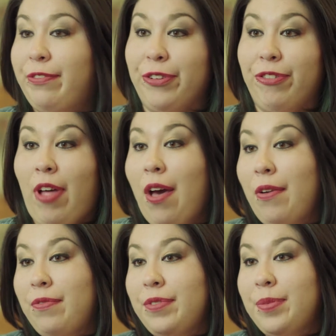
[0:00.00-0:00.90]
feel
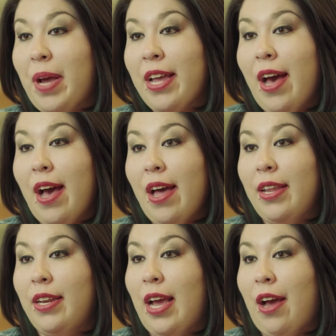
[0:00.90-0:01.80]
loved by God
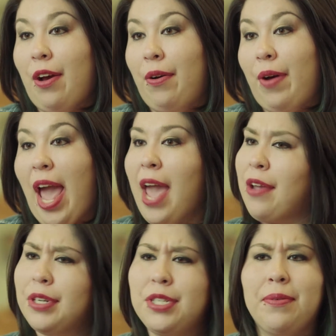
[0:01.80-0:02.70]
and how
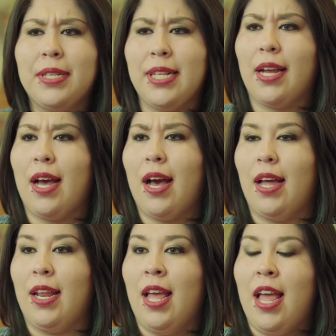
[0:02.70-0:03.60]
angry she was at
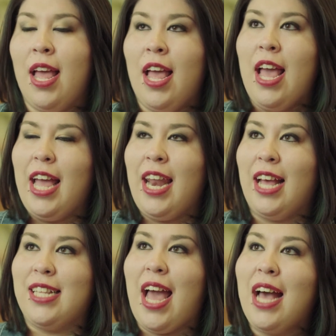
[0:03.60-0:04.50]
God. And
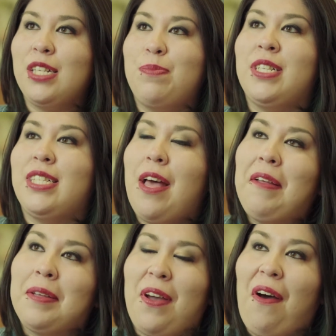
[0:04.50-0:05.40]
as Aspen's
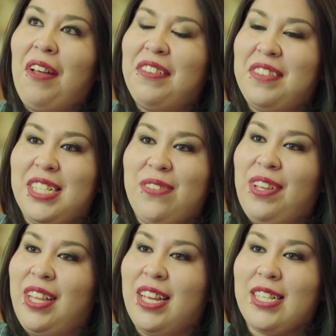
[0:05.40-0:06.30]
telling me all of these
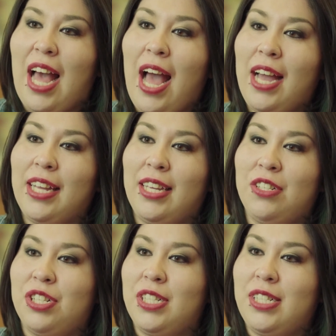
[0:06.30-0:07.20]
feelings, I can
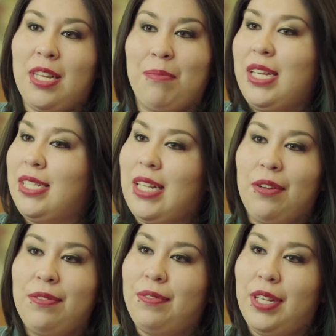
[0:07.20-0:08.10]
just see myself
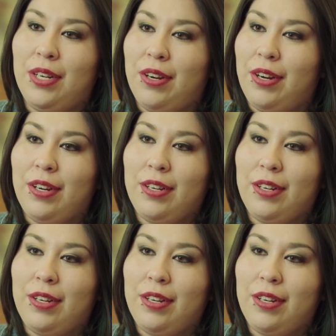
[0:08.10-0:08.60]
in her.